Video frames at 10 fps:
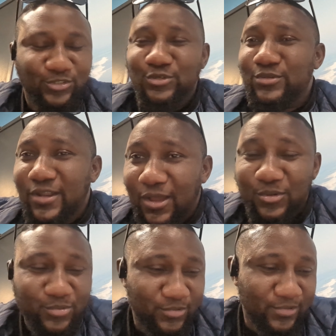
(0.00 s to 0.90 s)
So
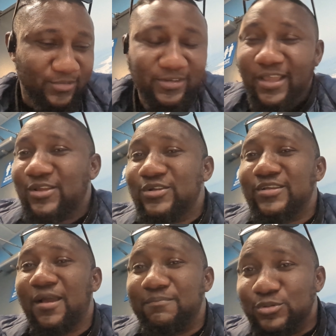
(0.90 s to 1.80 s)
now, now you can
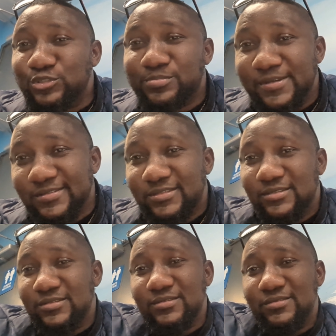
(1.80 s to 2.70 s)
the abuse
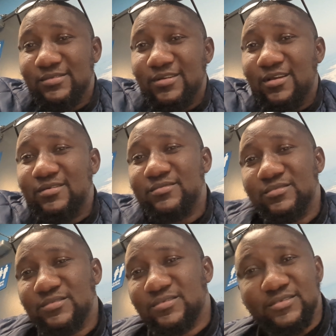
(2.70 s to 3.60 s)
person. Yeah,
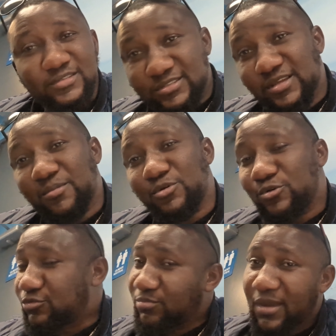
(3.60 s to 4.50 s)
they say I'm
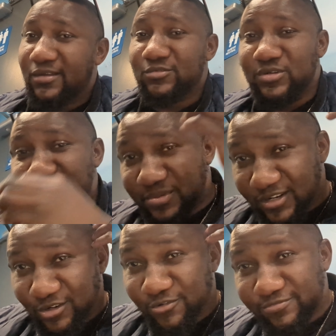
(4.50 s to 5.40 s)
old man when
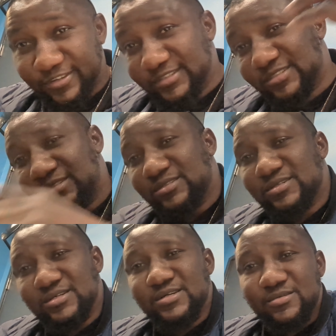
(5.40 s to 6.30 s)
bread don't feed.
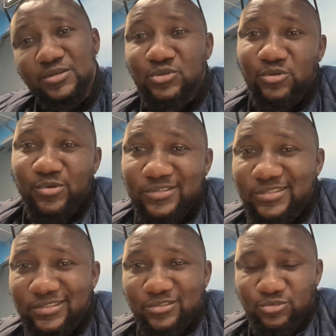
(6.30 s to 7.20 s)
You don't know what
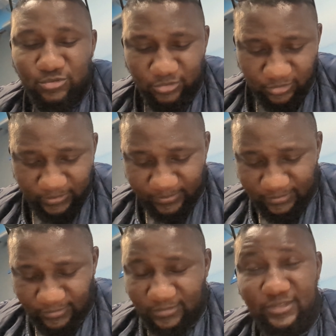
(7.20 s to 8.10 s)
thing they do.
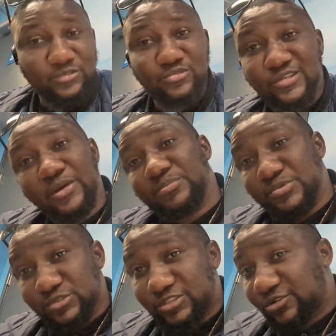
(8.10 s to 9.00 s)
Now to the
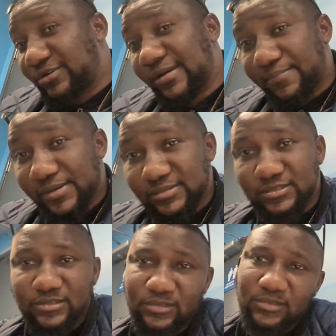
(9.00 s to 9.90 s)
abuse other
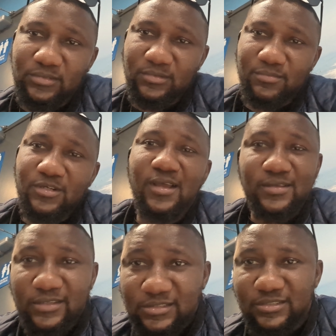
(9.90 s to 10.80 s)
party. Man, I
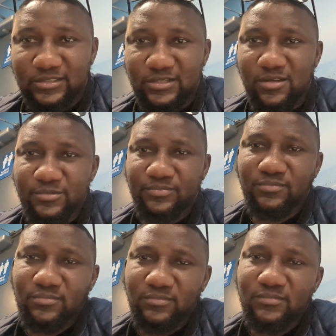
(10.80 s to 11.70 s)
get sense now.
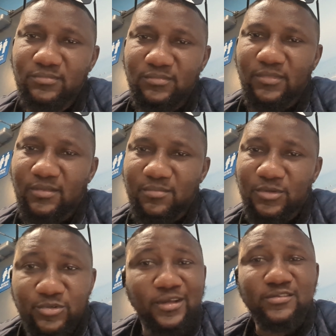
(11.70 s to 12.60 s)

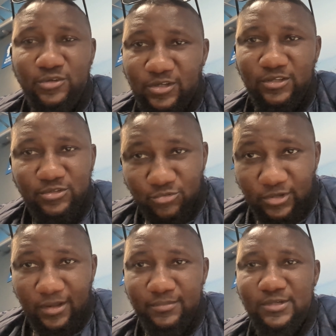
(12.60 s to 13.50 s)
Look now, okay,
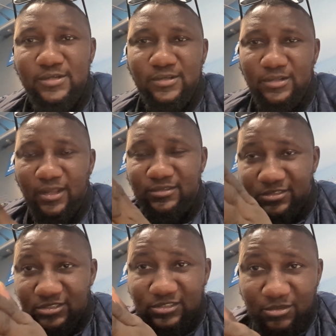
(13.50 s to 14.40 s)
look at like
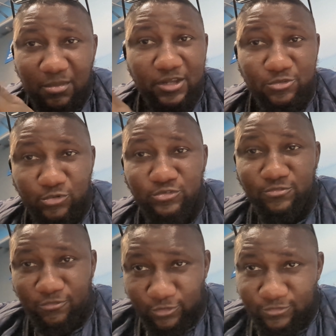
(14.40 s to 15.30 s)
this is the man you want
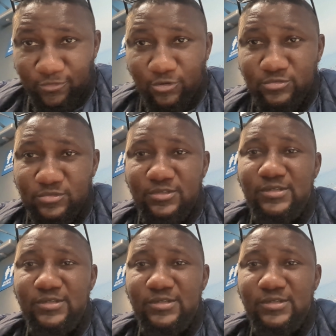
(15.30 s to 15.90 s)
to vote for.